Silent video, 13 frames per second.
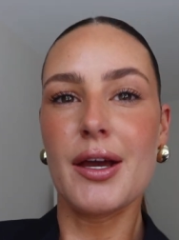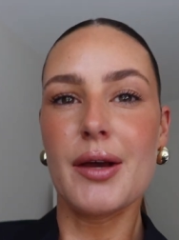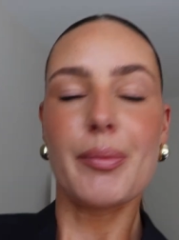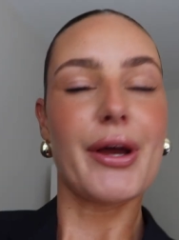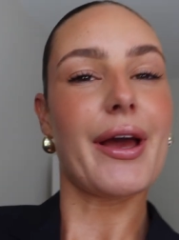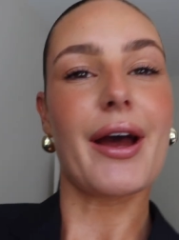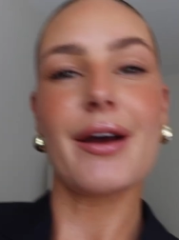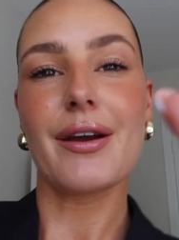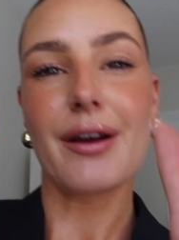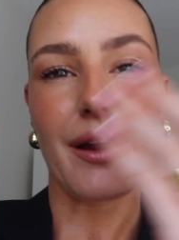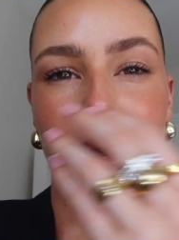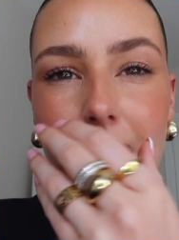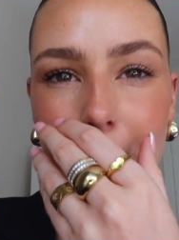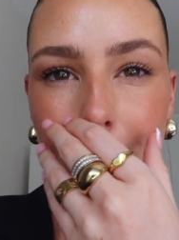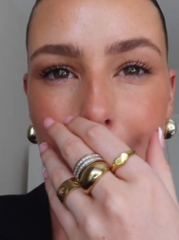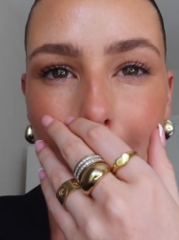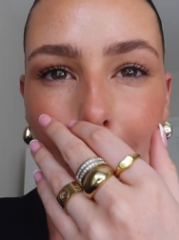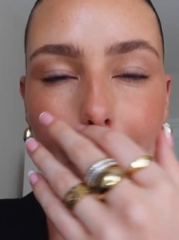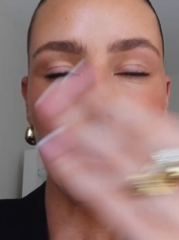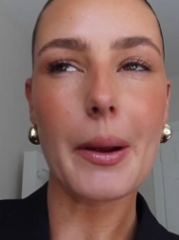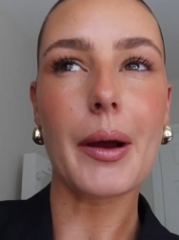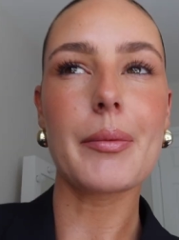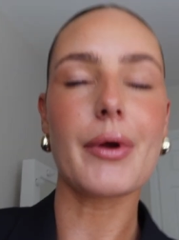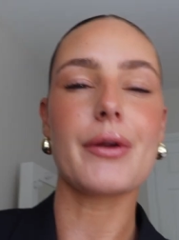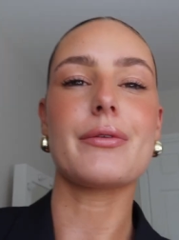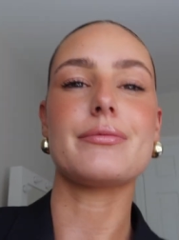But yeah, I'm not, I'm
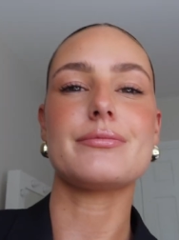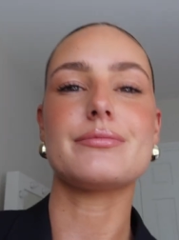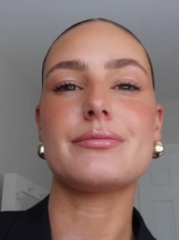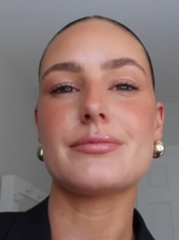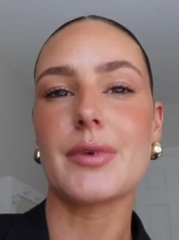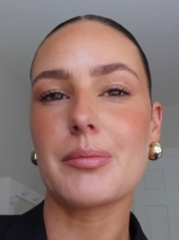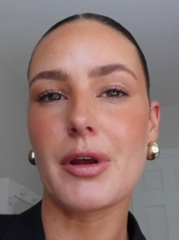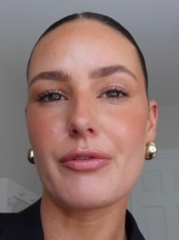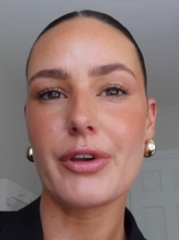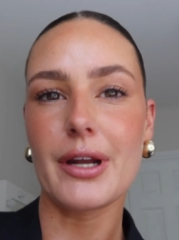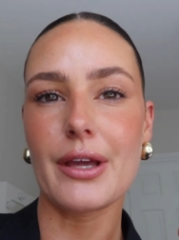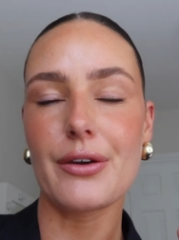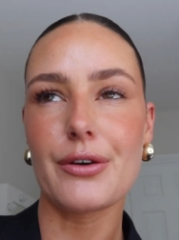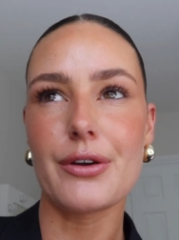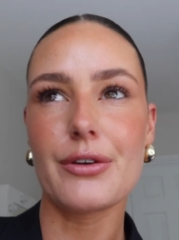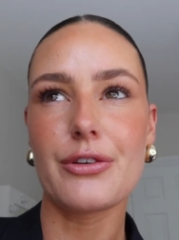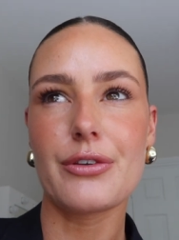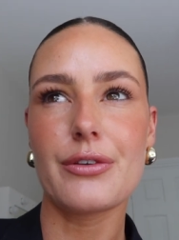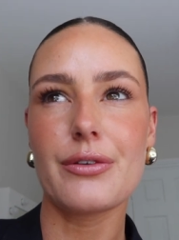not, I'm not feeling good.